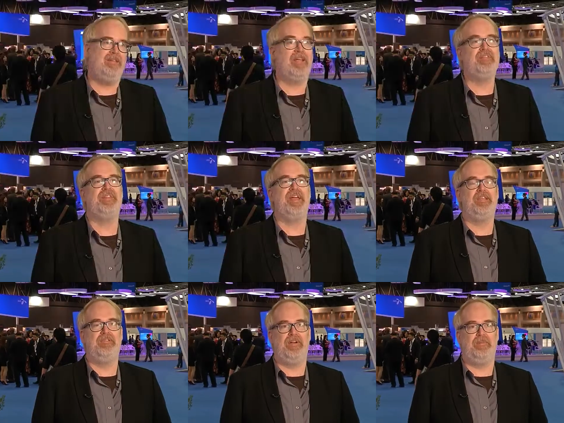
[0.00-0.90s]
David, thank
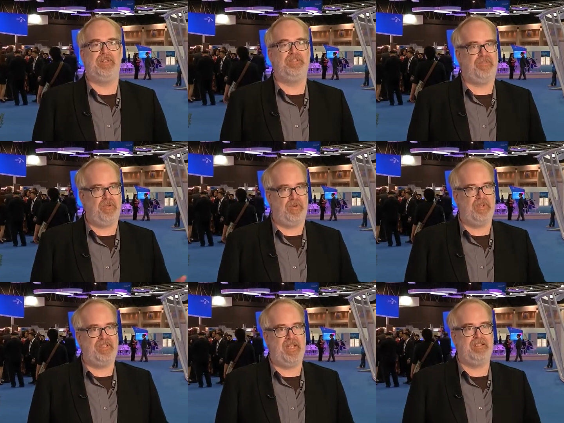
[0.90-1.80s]
you very much for
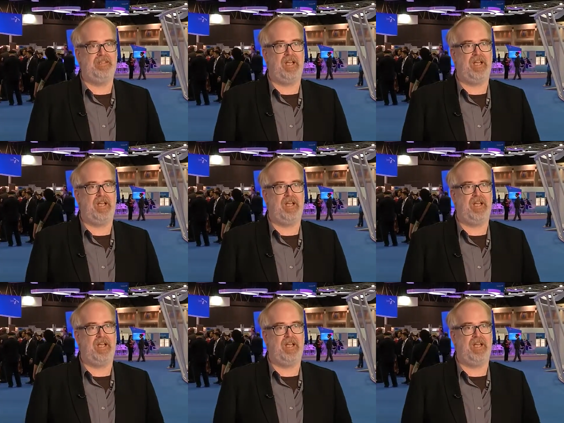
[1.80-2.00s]
taking the